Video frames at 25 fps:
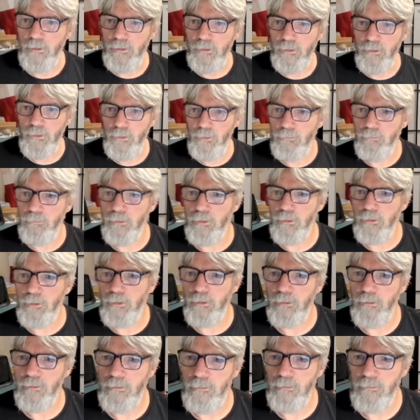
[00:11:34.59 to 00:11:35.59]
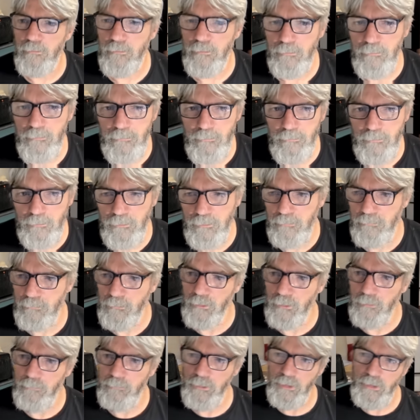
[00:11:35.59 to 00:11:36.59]
who were
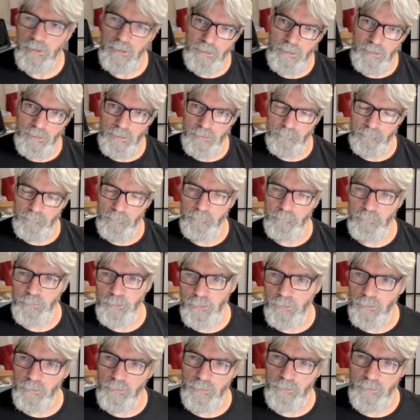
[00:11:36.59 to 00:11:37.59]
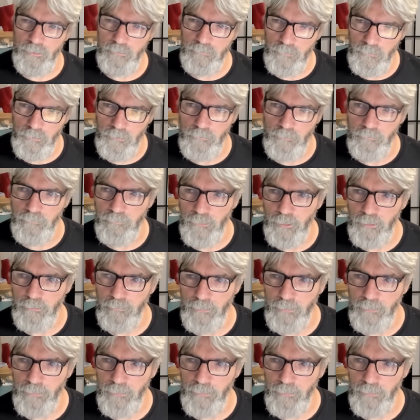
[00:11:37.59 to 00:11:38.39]
the beginning of the Puritan movement,